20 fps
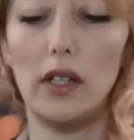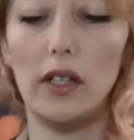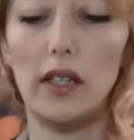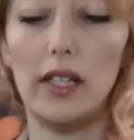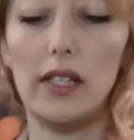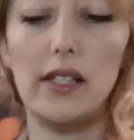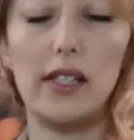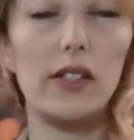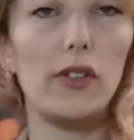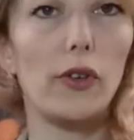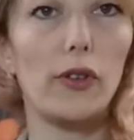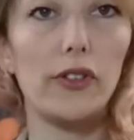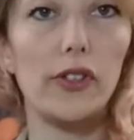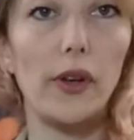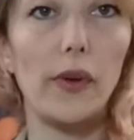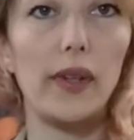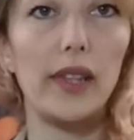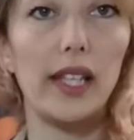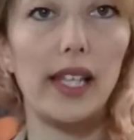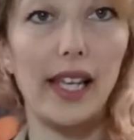this is also
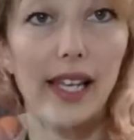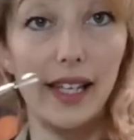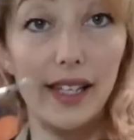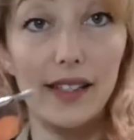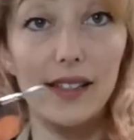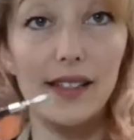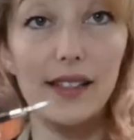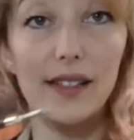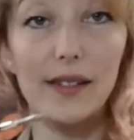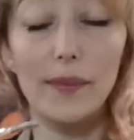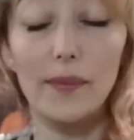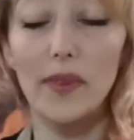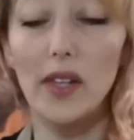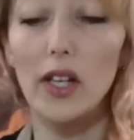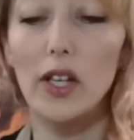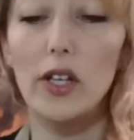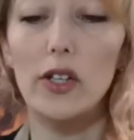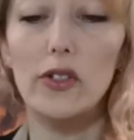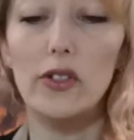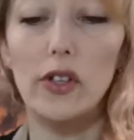in the kits,
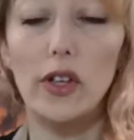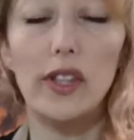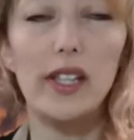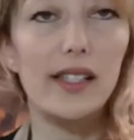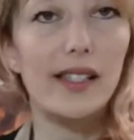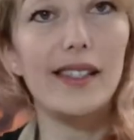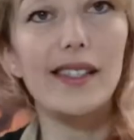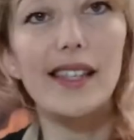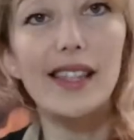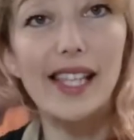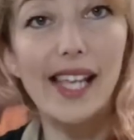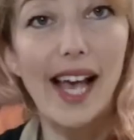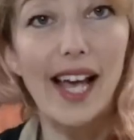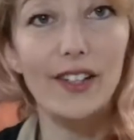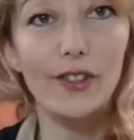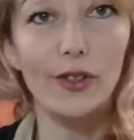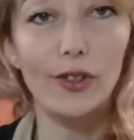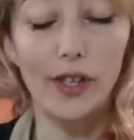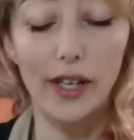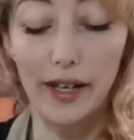so this is in the
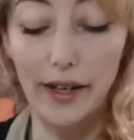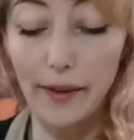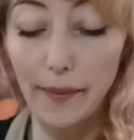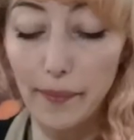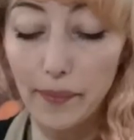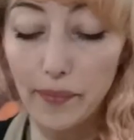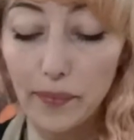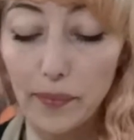adult kit.